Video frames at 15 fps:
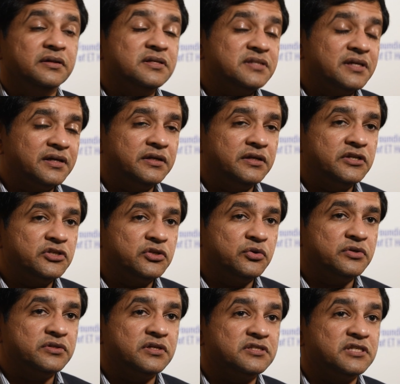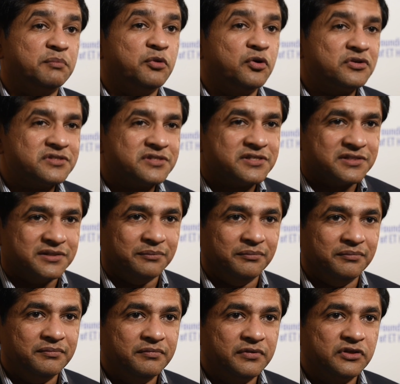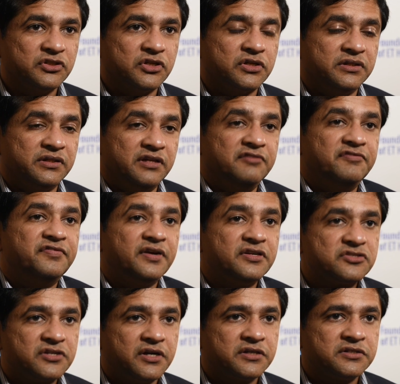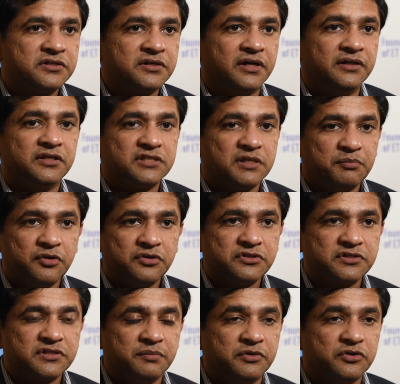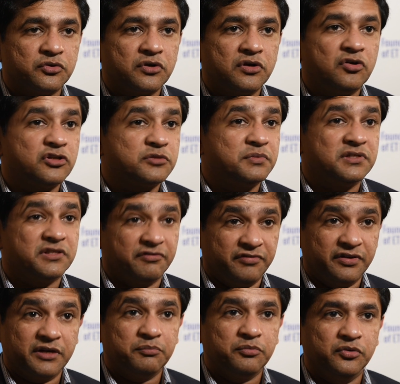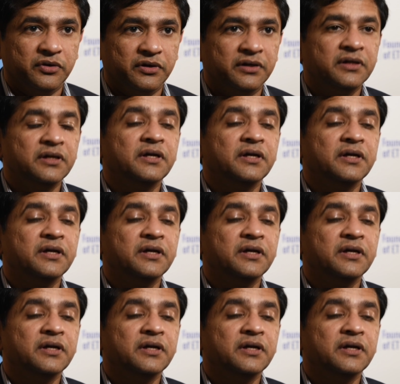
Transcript: the second issue is the support system because the, the infrastructure and the support system in rural hospitals are very poor